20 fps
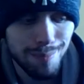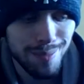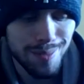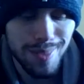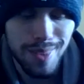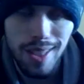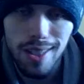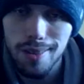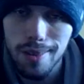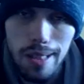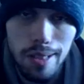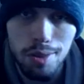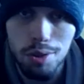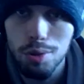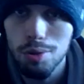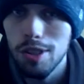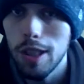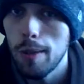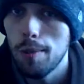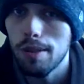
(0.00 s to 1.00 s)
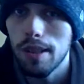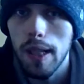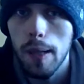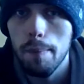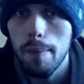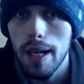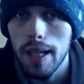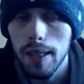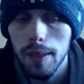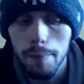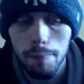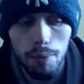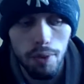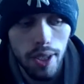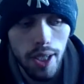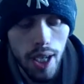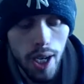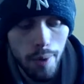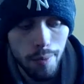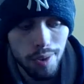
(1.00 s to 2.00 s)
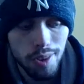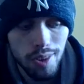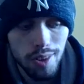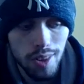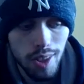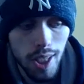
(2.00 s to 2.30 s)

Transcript: These two teams are not making the playoffs,